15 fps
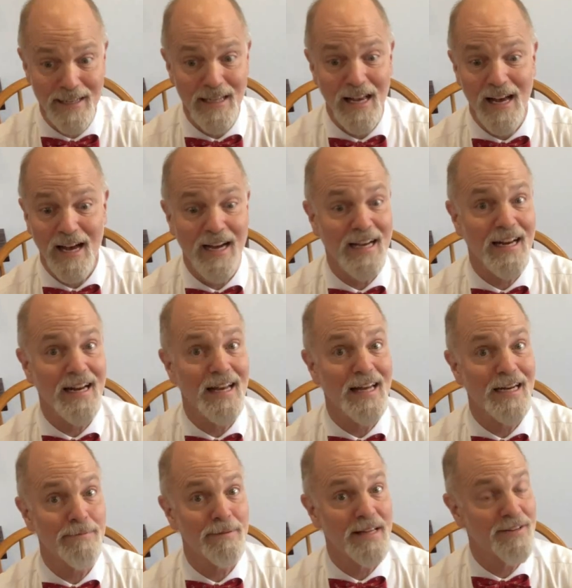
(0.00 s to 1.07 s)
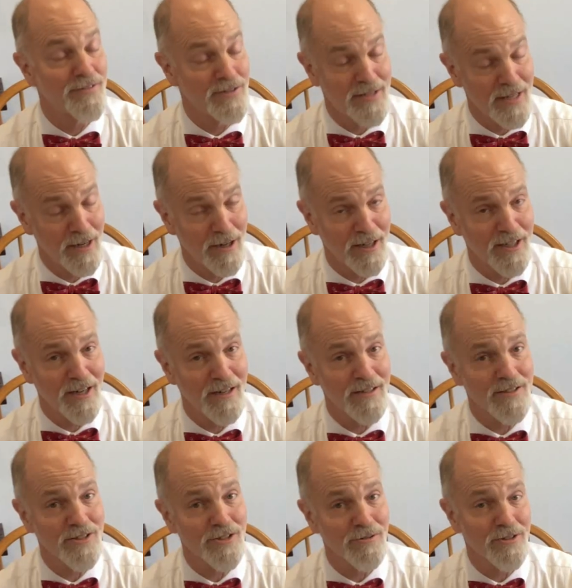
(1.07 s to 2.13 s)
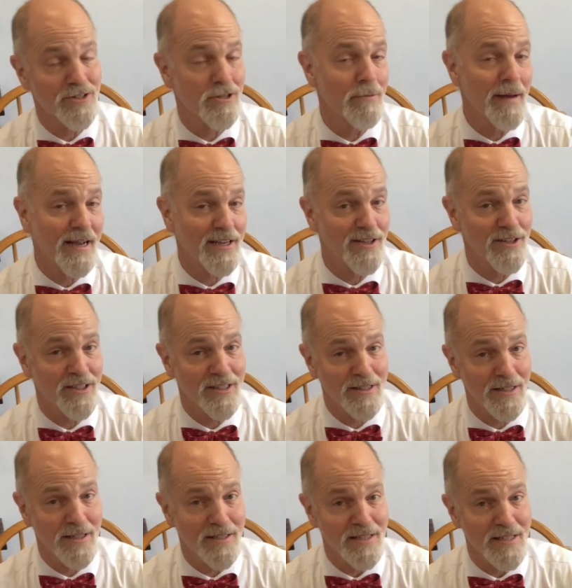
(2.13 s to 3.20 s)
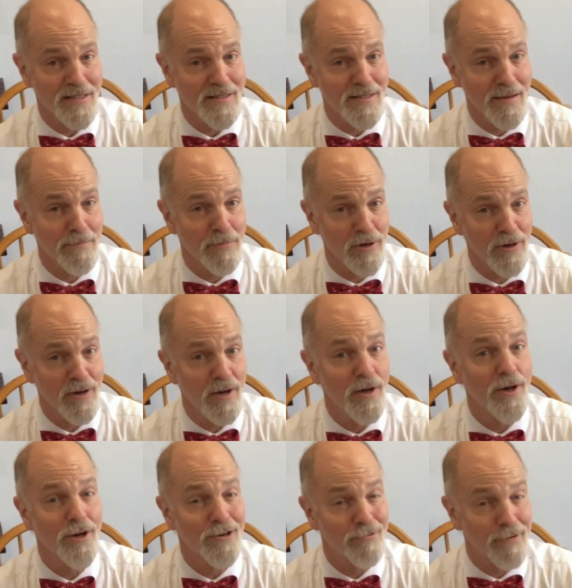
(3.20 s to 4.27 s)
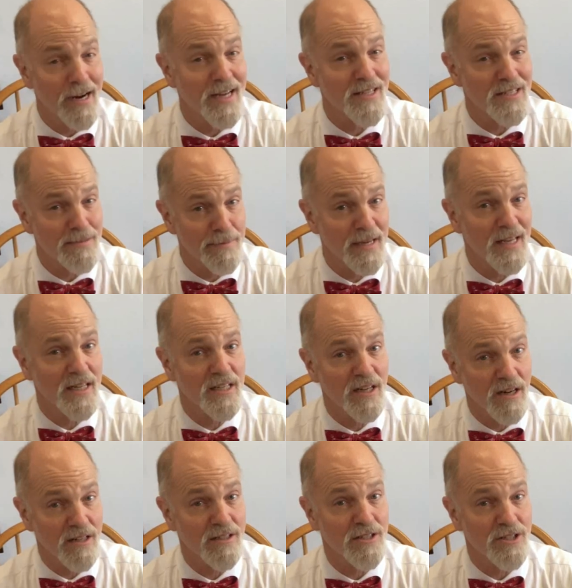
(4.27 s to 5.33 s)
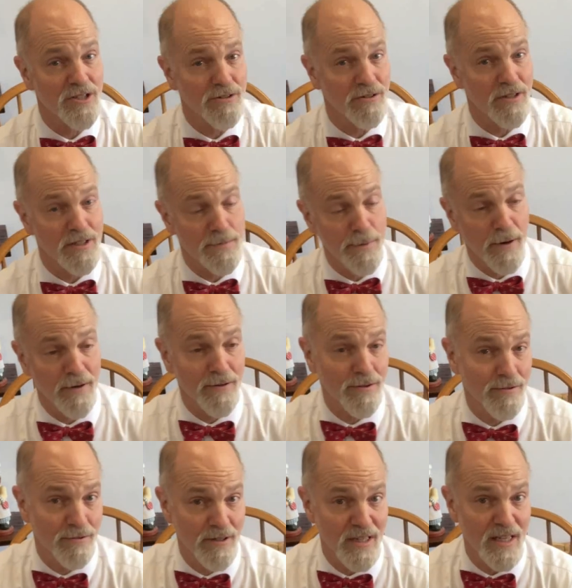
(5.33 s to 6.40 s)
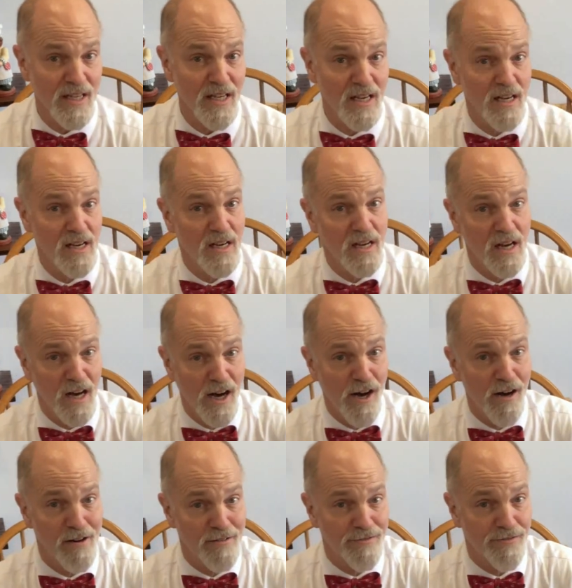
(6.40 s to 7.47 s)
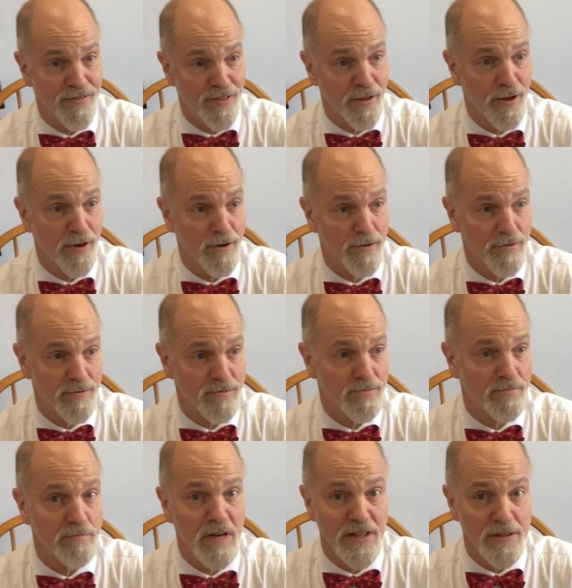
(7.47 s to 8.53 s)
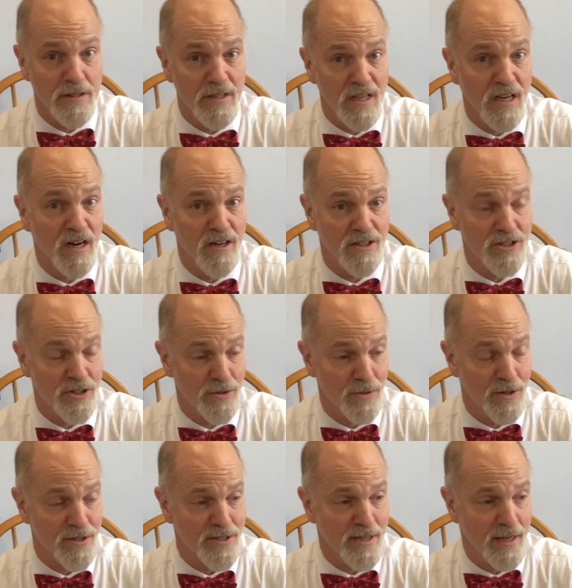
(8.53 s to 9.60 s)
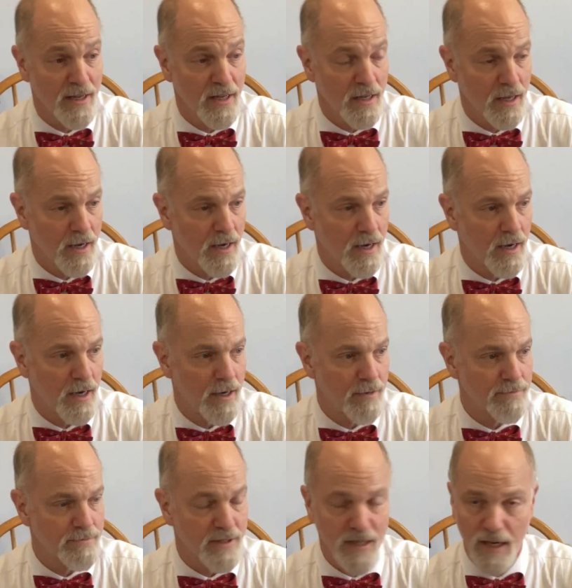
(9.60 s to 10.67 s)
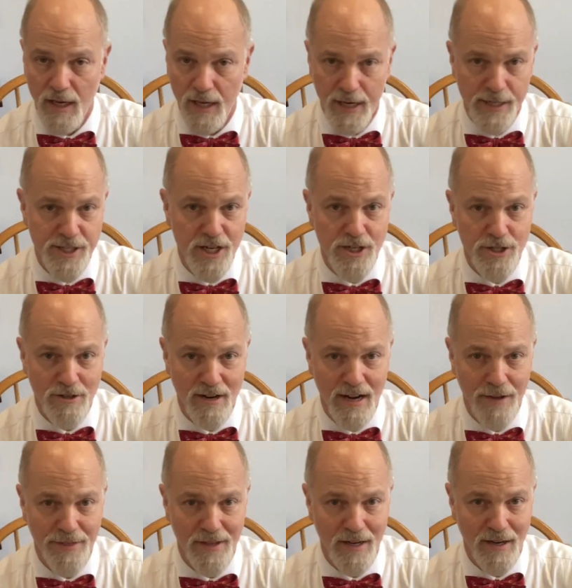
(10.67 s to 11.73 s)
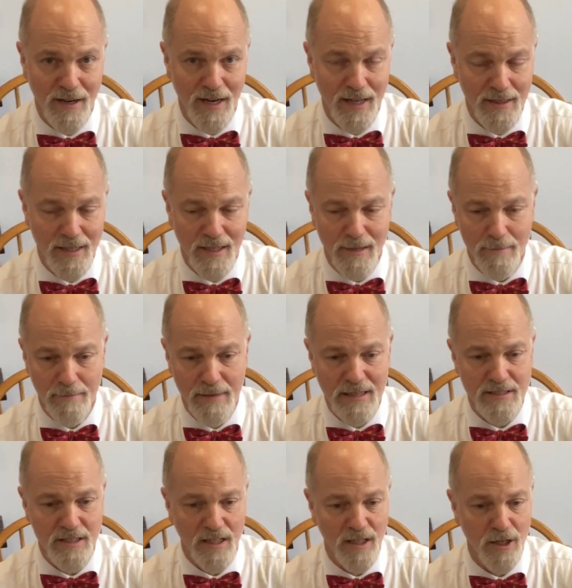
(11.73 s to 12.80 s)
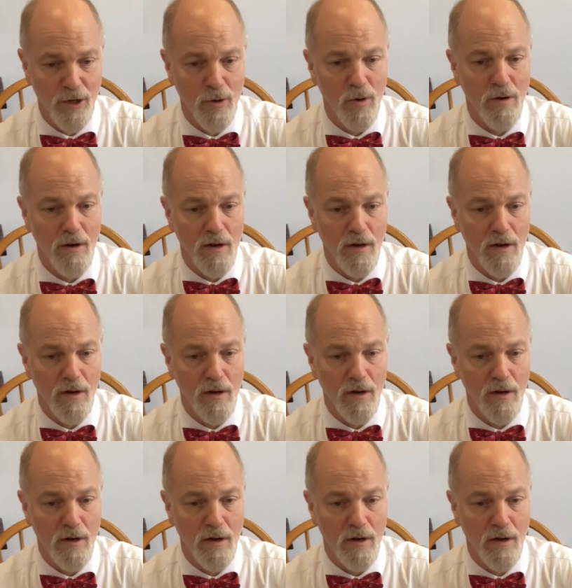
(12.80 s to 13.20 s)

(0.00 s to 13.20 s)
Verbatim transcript: I got a lot of, if you've seen our garden tours, go back and look at the December raised bed garden tours, part three of the monthly garden tours. Um, we got a lot of ginger out there and I think I'm about to go